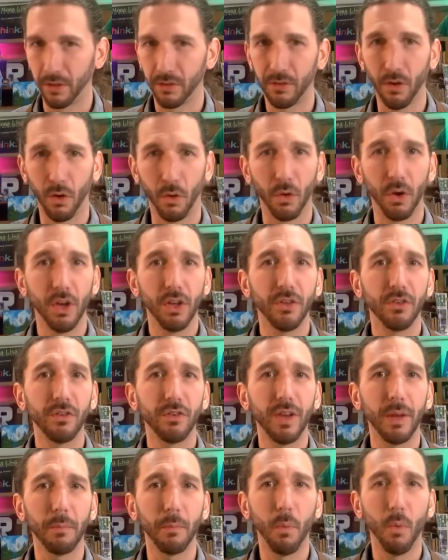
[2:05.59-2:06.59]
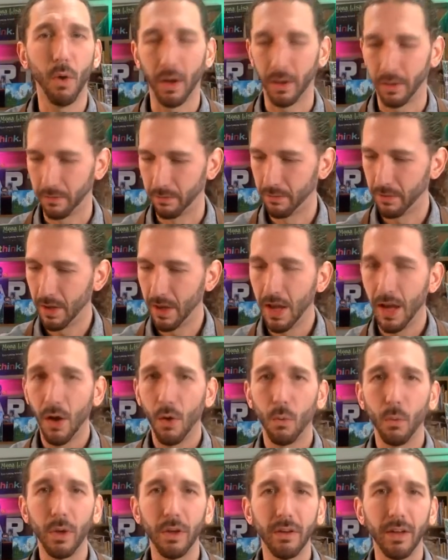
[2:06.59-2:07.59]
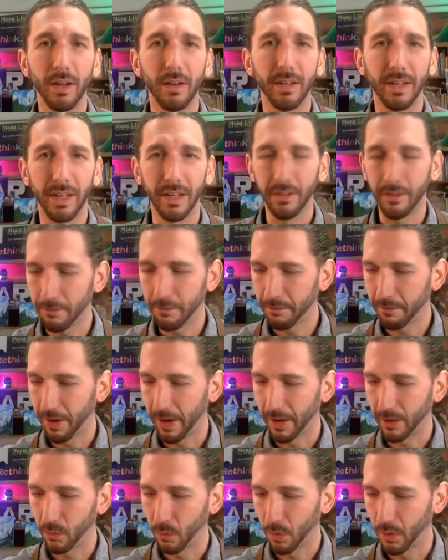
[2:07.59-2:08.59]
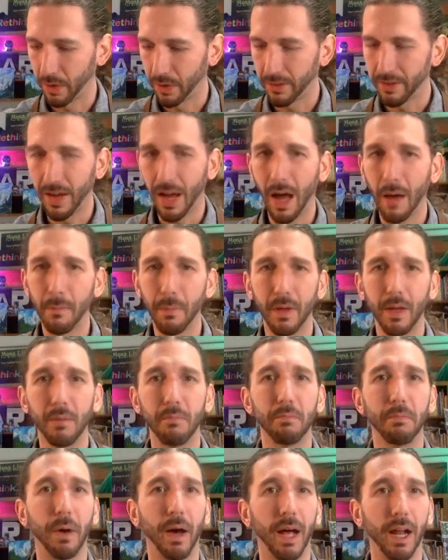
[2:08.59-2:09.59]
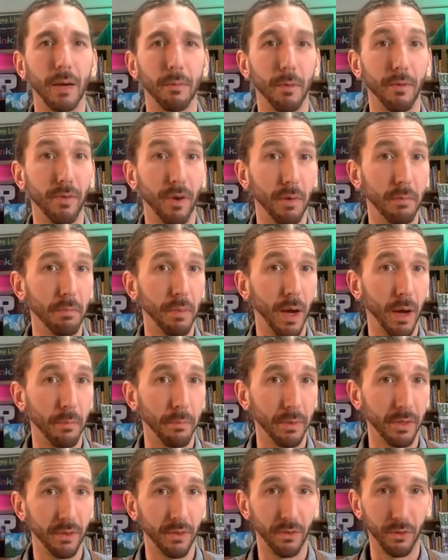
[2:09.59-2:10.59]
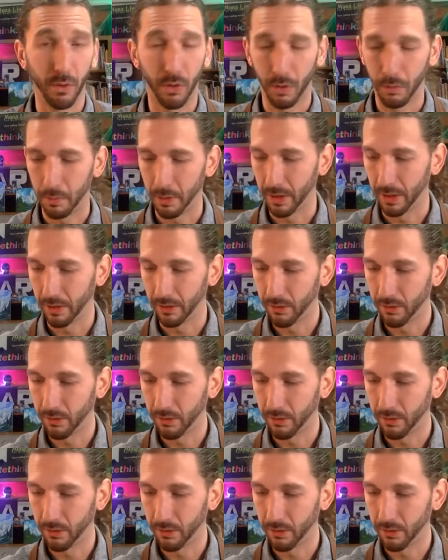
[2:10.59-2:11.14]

So, step one, we need to find where the top and bottom of our pumpkin is going to be.